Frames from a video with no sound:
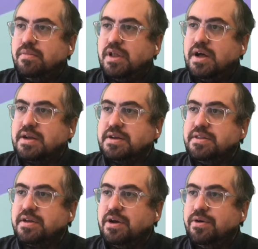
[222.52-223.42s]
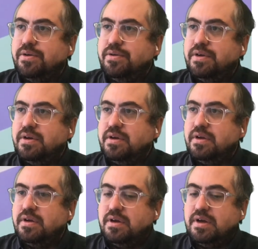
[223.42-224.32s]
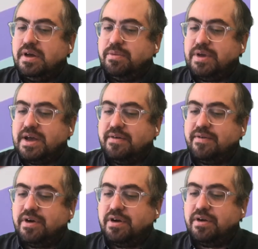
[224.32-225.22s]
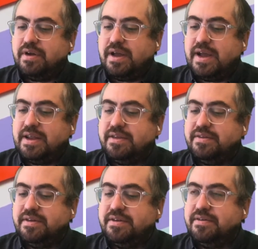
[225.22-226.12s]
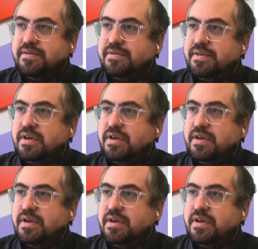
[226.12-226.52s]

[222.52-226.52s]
Block in the code, and we have our any div,